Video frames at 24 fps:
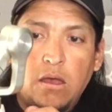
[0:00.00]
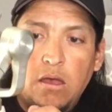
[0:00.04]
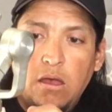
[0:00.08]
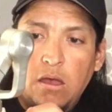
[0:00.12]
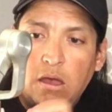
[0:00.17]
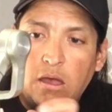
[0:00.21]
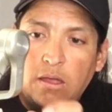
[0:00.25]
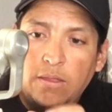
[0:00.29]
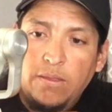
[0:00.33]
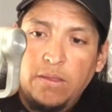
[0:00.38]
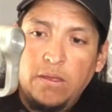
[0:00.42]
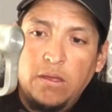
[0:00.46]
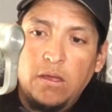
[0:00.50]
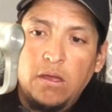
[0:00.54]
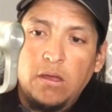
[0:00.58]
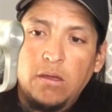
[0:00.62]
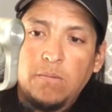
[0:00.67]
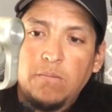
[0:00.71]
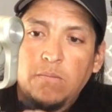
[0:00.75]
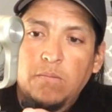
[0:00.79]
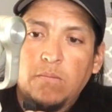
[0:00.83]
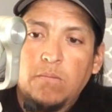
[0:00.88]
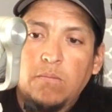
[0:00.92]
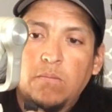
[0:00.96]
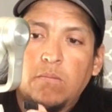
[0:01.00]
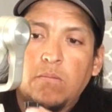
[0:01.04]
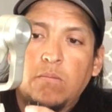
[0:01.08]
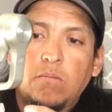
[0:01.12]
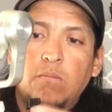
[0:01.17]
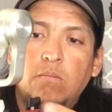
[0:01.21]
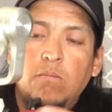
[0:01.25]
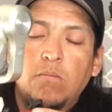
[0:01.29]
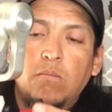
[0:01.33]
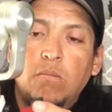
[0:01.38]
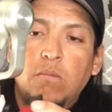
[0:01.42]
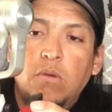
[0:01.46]
on the
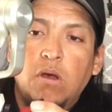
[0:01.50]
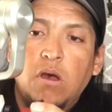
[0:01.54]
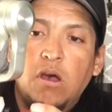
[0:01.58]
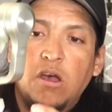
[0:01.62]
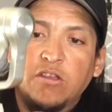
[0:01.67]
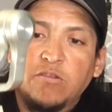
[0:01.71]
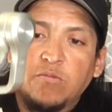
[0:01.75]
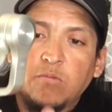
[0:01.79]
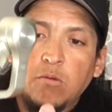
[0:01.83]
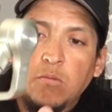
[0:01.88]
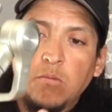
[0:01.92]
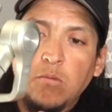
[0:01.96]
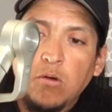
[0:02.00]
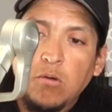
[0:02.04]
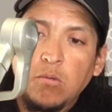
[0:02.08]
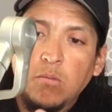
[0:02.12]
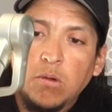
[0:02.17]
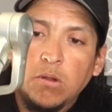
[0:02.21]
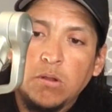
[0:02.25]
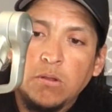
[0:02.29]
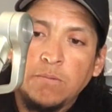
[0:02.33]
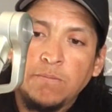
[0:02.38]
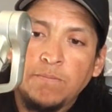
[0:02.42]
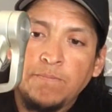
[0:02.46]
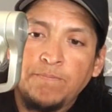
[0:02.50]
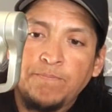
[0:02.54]
Osmo Mobile.